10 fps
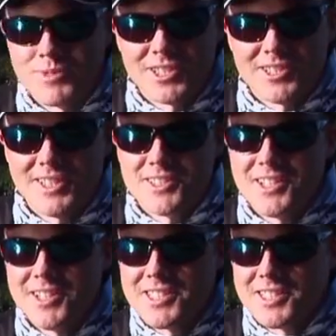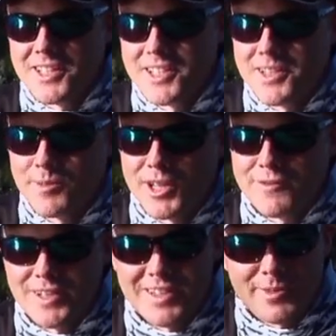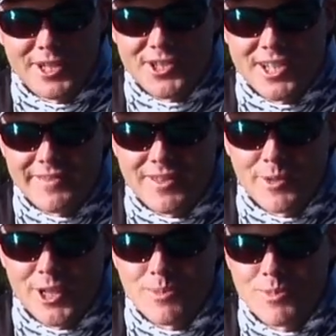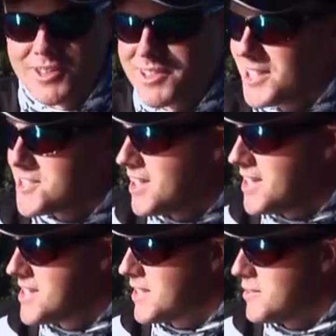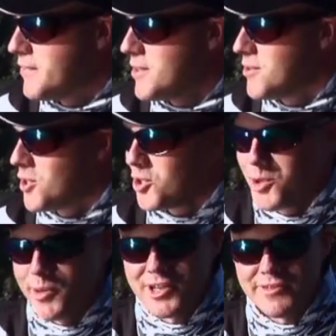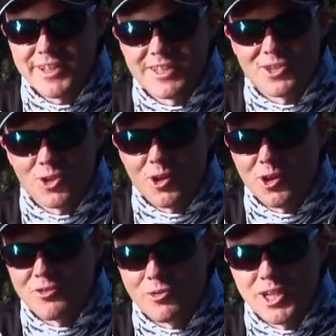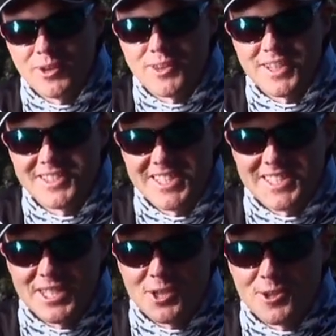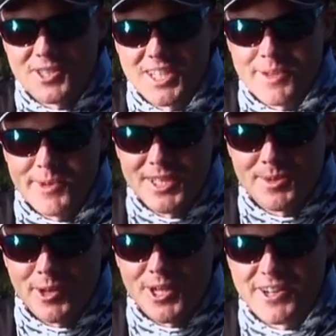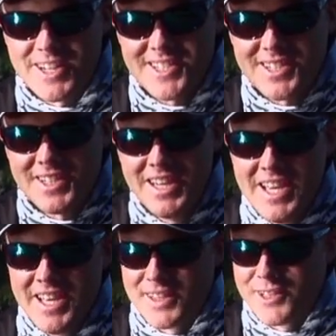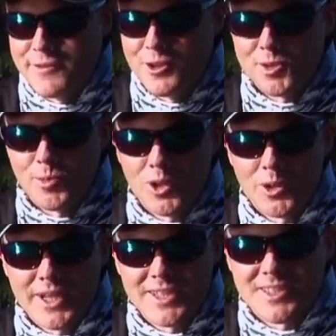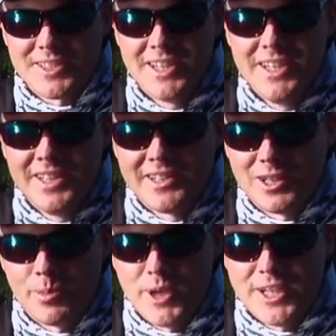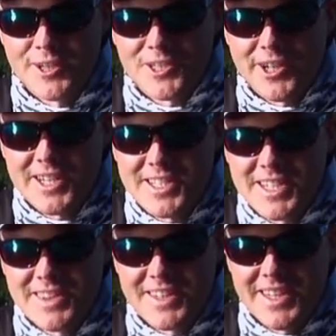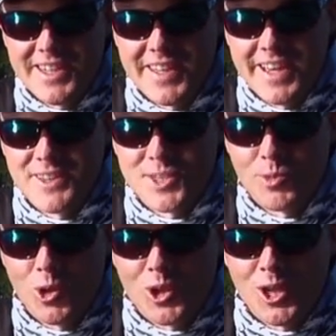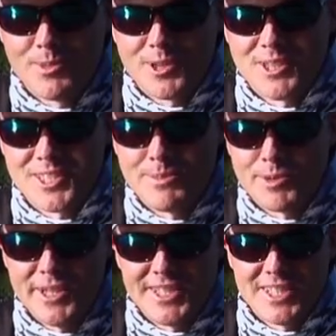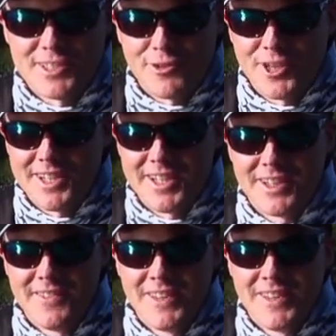Just outside East London, about a 5 minute drive from home. Nice light tackle fun on the Gnubi River, and started off well with that 62 centimeter spotted grunter and a few smaller ones, little pig-nosed grunter in there, and the small cob, so some species for the day.